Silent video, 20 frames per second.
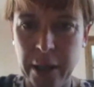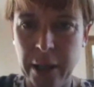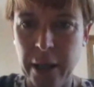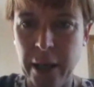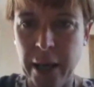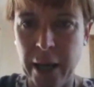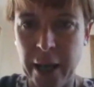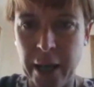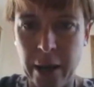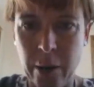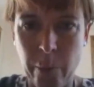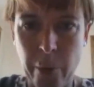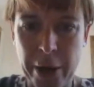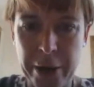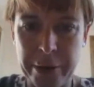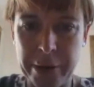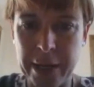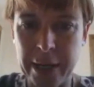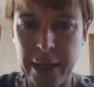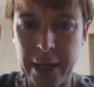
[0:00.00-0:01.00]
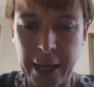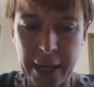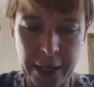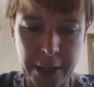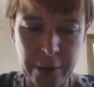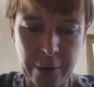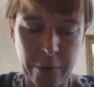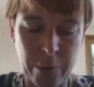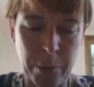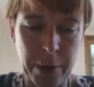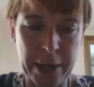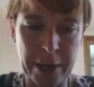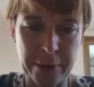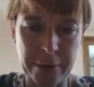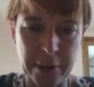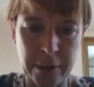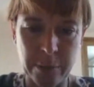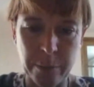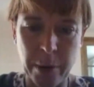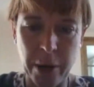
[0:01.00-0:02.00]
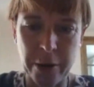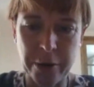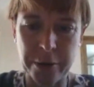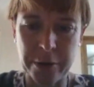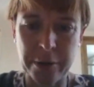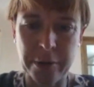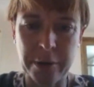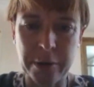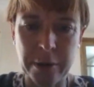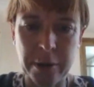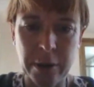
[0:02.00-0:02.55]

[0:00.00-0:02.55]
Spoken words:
and where you can link to everybody else's posts.